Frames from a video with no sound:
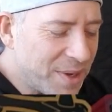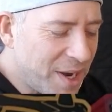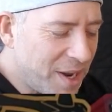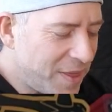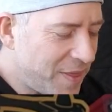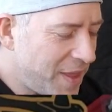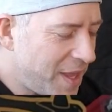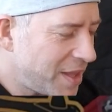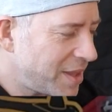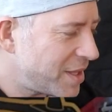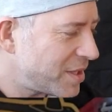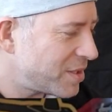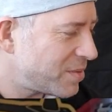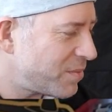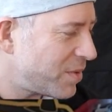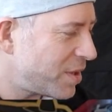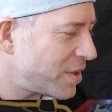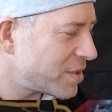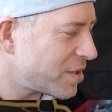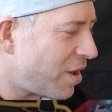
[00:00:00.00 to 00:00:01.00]
But I think this
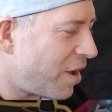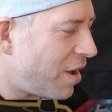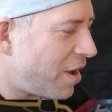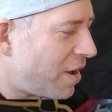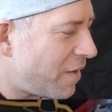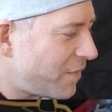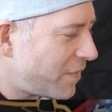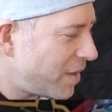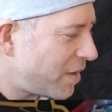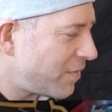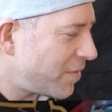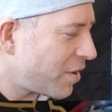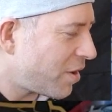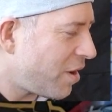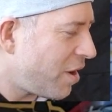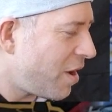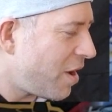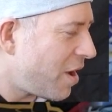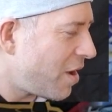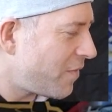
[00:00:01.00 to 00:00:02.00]
one is off. And if
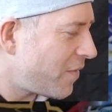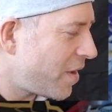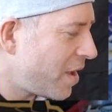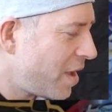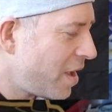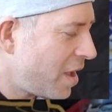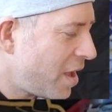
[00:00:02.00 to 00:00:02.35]
they're off,